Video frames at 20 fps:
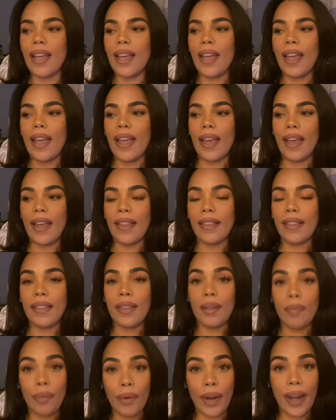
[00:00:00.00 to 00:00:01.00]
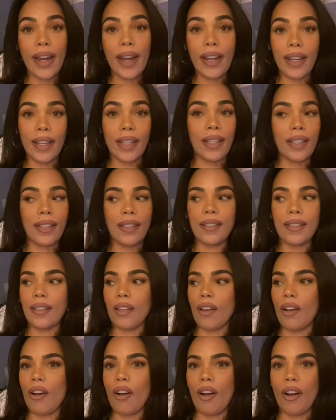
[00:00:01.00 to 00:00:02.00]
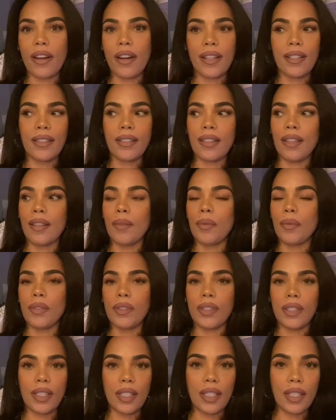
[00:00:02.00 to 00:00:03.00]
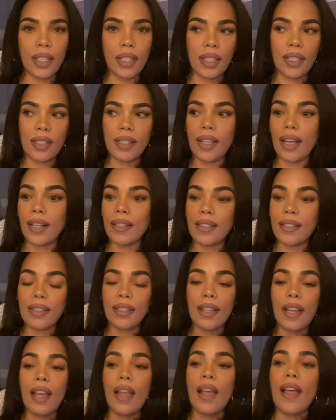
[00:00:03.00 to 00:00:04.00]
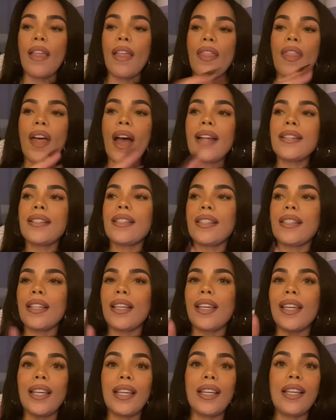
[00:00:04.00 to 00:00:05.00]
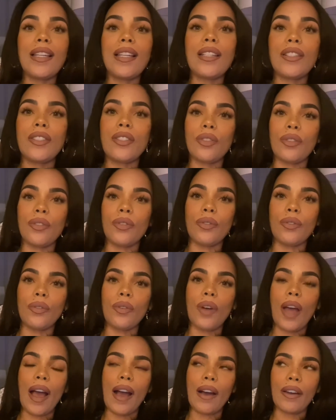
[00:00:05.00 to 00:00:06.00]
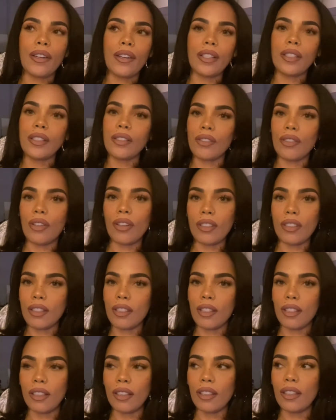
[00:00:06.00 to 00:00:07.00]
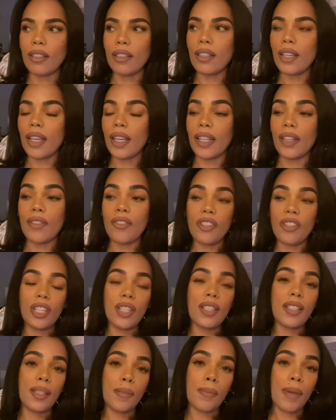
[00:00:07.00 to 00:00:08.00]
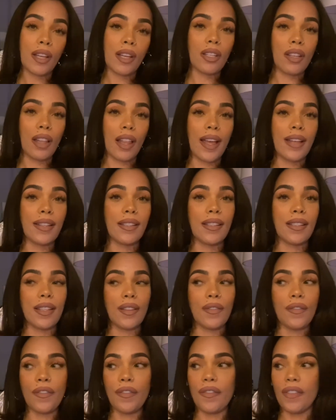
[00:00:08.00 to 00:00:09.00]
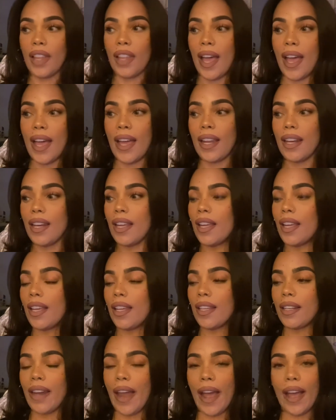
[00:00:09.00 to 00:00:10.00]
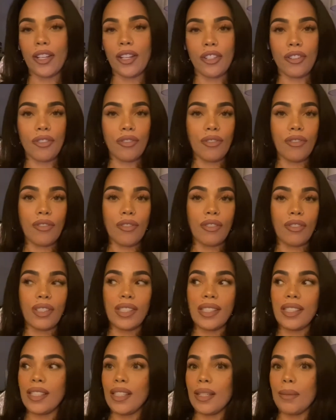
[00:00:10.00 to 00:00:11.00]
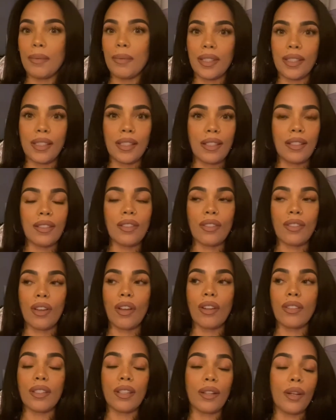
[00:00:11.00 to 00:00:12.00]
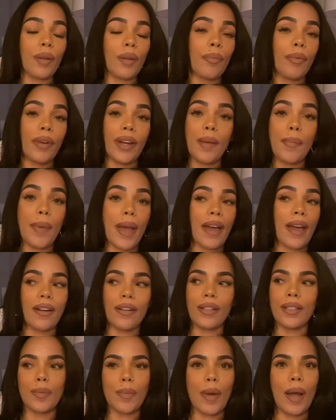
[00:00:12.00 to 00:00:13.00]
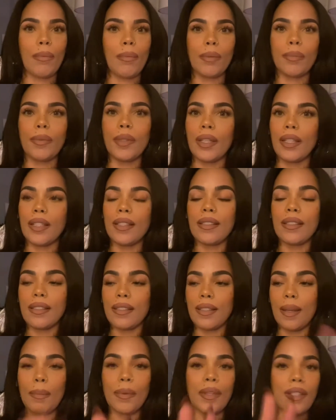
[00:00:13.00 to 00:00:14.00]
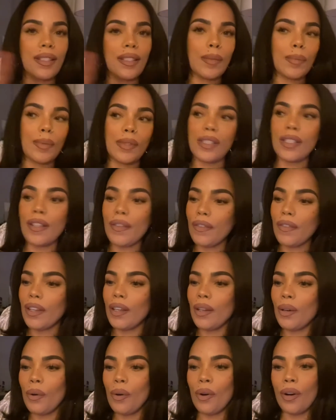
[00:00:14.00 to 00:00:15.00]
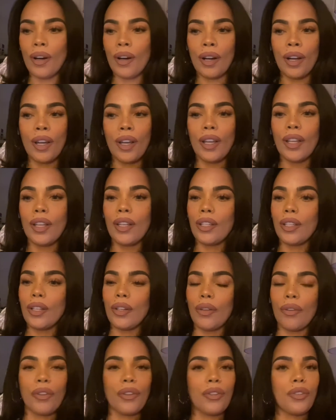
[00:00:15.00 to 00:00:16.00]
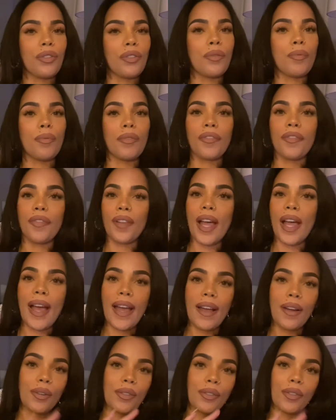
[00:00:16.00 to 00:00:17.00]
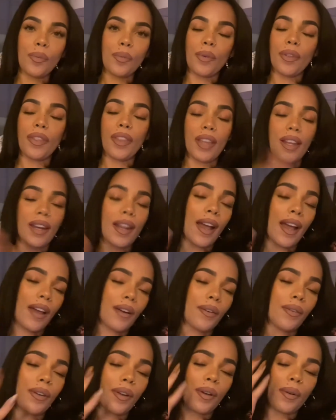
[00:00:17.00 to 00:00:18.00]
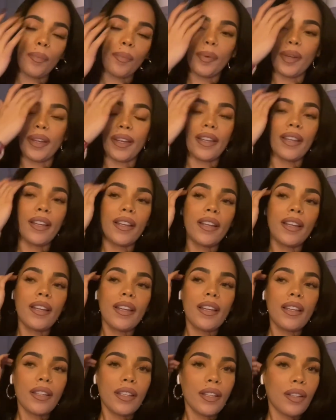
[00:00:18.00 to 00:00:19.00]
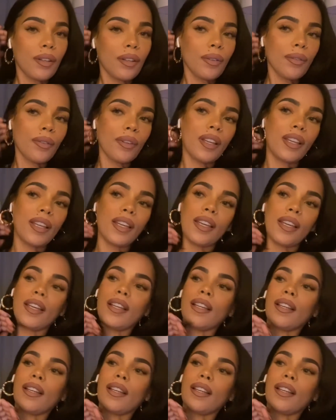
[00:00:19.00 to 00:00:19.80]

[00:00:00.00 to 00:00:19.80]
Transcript: and the braiding is the hardest and the most tedious. That's that's the key to how your install is gonna look. And if she specializes in flat, natural, seamless installs, and her braid pattern is probably something specific or, you know, they're super flat or super thin, I don't know. But, you know, it, it